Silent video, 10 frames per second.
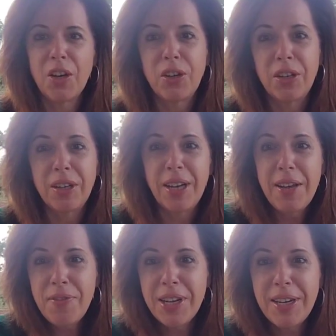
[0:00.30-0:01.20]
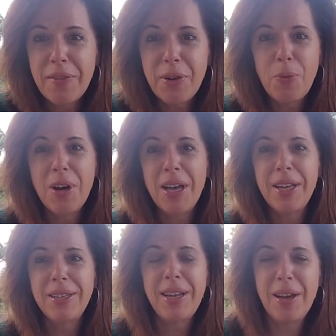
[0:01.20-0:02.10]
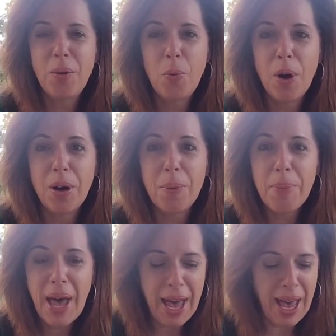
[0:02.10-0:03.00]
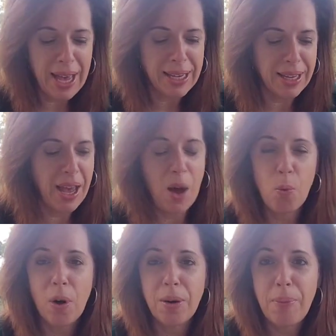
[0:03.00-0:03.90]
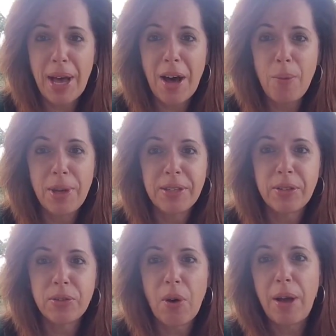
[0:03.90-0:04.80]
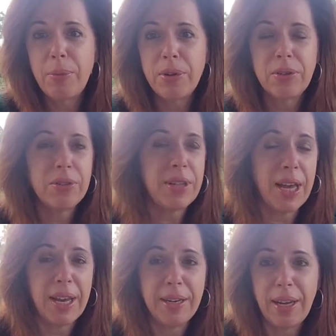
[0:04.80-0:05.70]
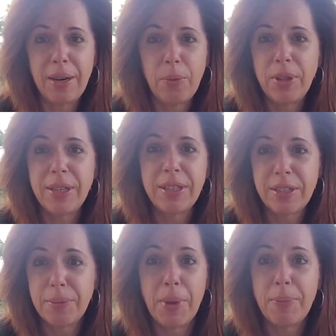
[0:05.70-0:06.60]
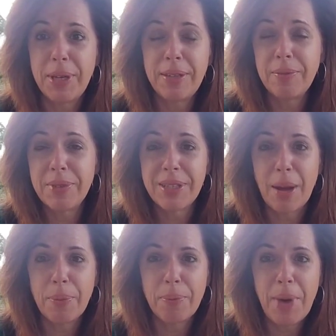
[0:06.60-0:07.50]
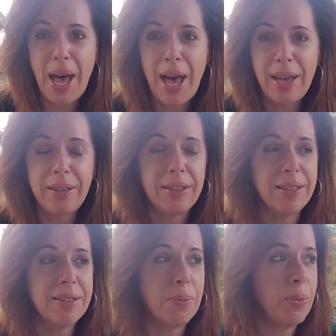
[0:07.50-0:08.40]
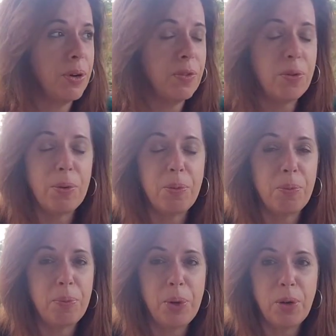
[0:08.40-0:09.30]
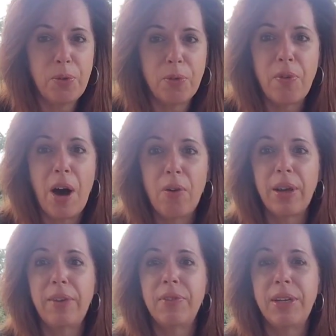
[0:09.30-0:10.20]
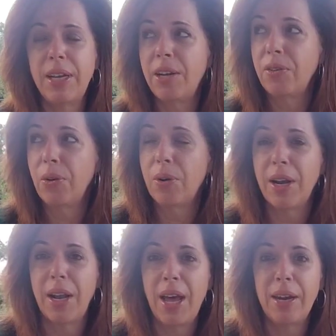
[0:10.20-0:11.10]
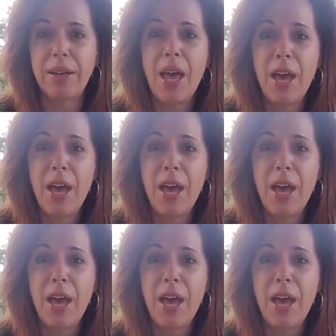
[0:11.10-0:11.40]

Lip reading: Good evening, everyone. Welcome back. Welcome back, all my subscribers and anyone that just may be stopping by. It's a beautiful, beautiful fall evening here in North Carolina.